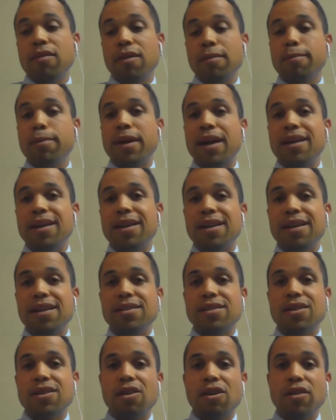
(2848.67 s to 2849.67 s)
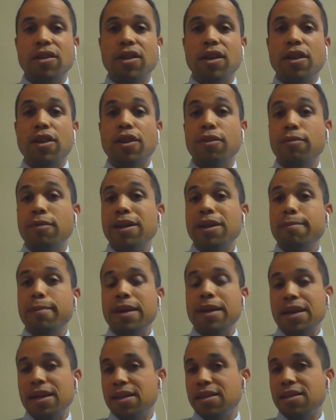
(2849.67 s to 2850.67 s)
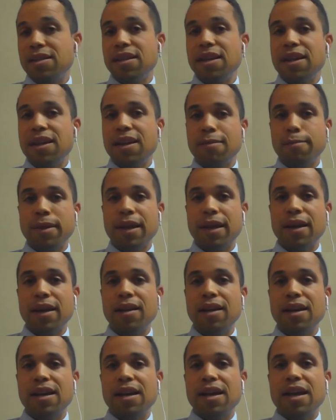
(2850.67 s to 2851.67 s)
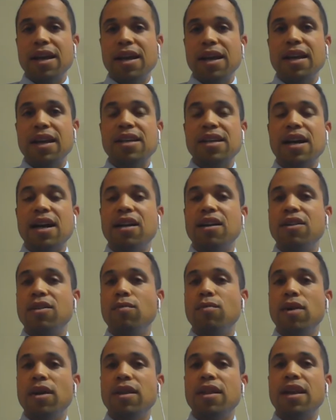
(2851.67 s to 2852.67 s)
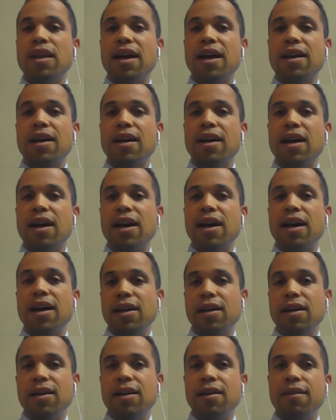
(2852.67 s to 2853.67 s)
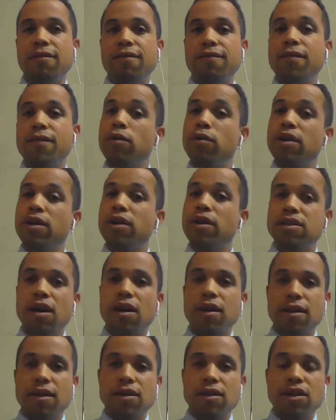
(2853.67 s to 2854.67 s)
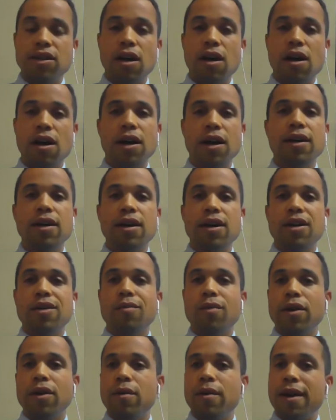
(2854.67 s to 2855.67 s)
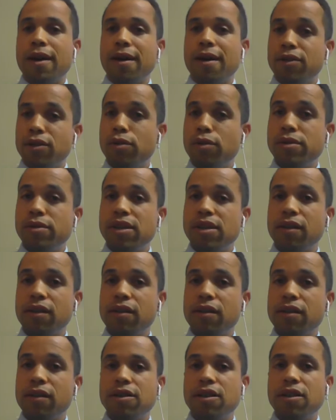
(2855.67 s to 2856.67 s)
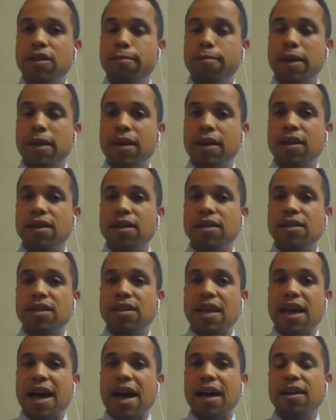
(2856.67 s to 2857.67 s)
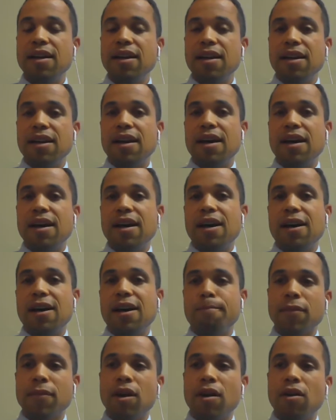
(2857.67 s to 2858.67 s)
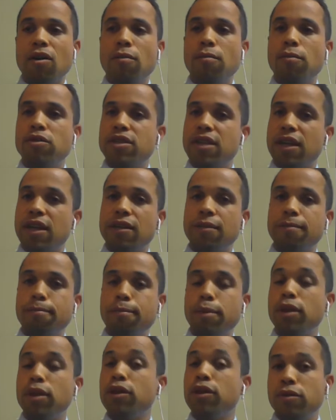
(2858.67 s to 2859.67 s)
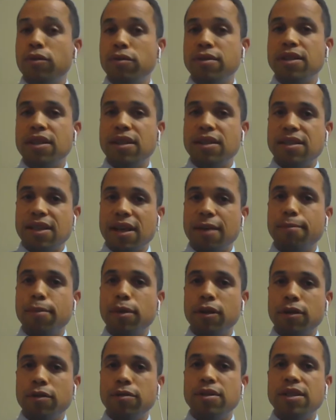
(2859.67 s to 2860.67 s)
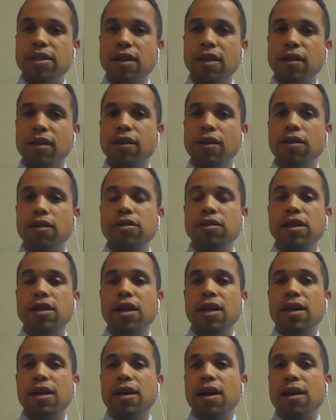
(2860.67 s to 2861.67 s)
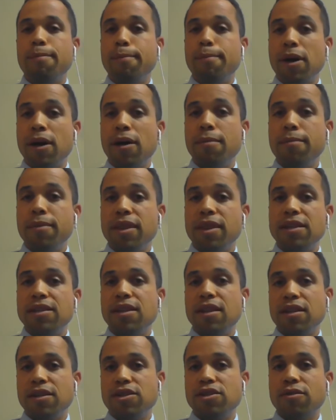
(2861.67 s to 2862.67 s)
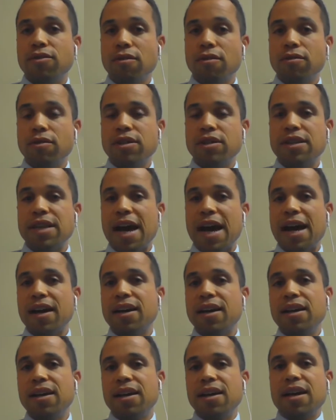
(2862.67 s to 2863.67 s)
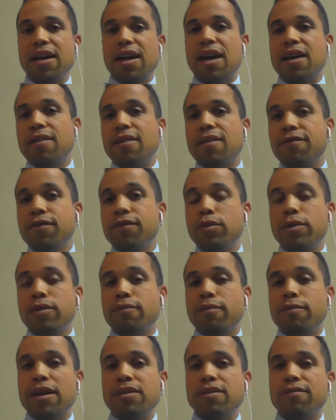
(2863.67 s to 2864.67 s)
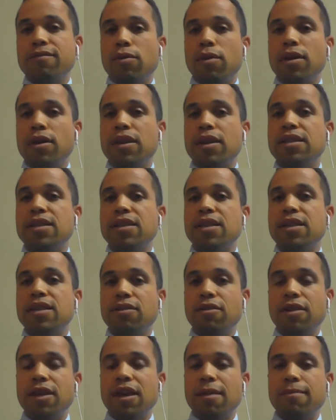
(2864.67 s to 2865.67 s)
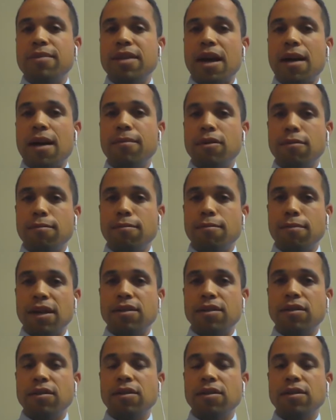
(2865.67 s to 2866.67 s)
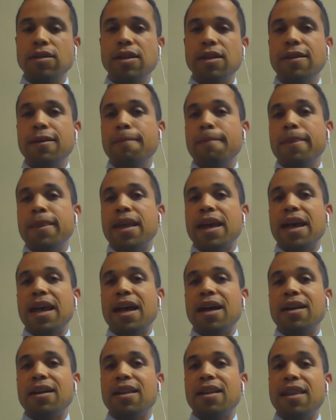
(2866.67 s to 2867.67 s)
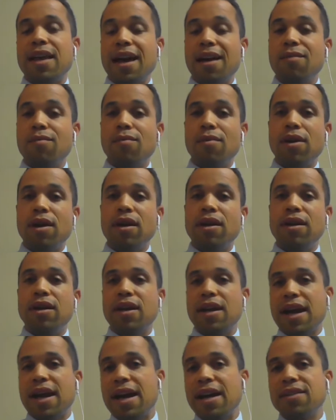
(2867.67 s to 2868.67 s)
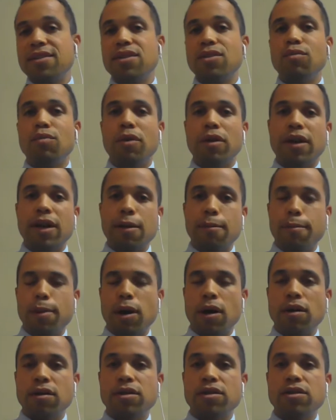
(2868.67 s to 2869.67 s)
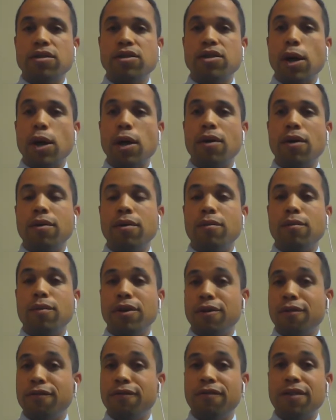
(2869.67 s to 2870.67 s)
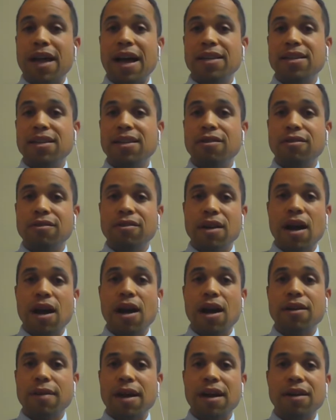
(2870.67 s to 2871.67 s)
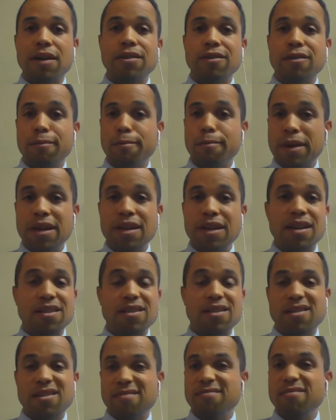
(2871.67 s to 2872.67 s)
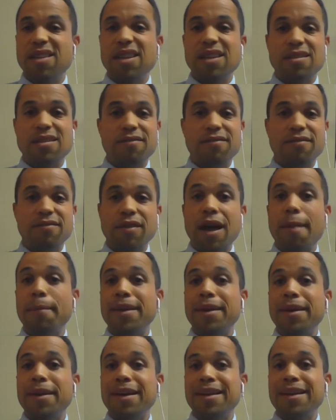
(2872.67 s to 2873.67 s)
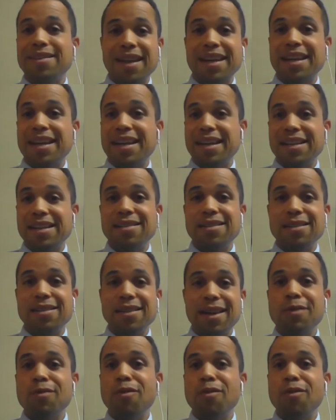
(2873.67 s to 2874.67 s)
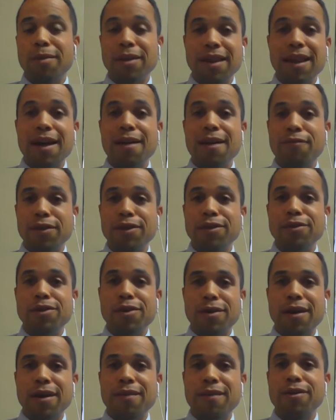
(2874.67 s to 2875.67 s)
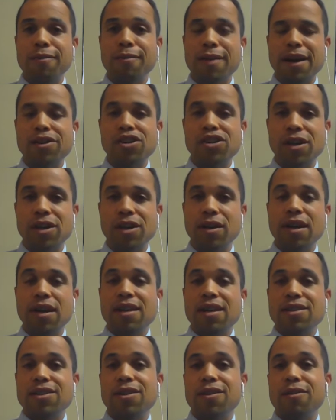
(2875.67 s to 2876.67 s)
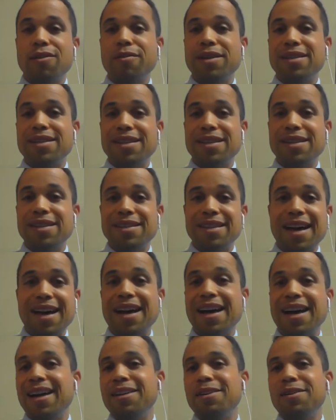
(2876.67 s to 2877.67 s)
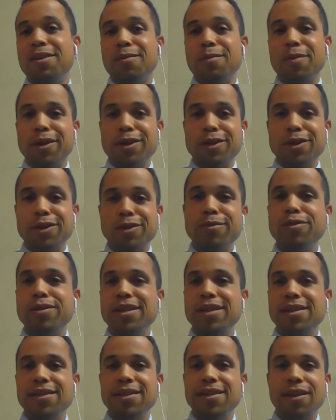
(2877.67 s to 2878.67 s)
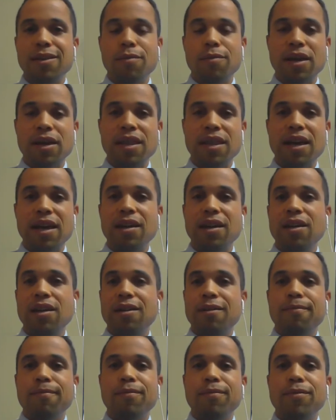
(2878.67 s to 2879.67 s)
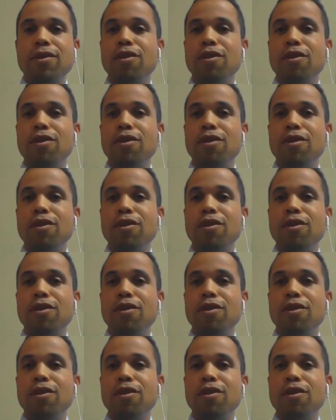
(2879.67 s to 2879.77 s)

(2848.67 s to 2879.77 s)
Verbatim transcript: The other implant is called the three-piece implant. And it's kind of the one that I, I uh, focused on in the talk, where you have two cylinders in the penis that Um, are almost like balloons, let's say balloon cylinders, a pump that's in the scrotal sac, and a fluid reservoir that sits under the abdominal muscles. And that one has the working parts. So when you're flaccid or not erect, your penis is floppy. It's like it is in normal life when you don't have an erection. So it's easy to hide. You can wear swimsuits easily with it.